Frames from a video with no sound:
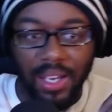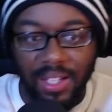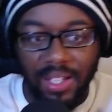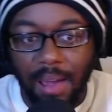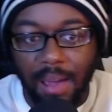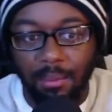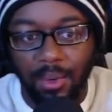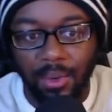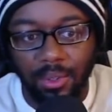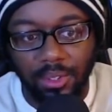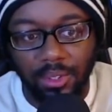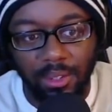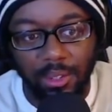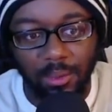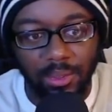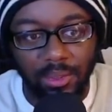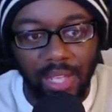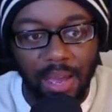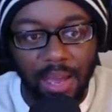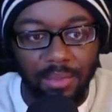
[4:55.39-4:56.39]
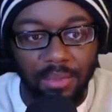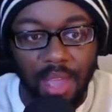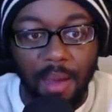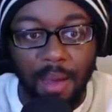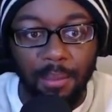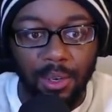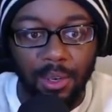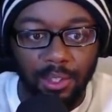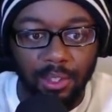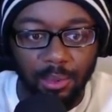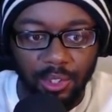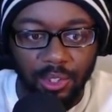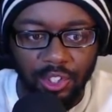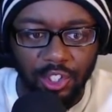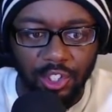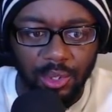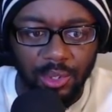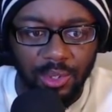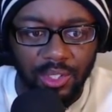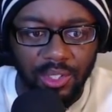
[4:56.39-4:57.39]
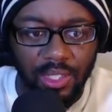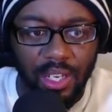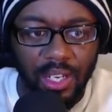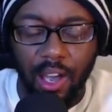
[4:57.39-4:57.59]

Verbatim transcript: that multi was juicy.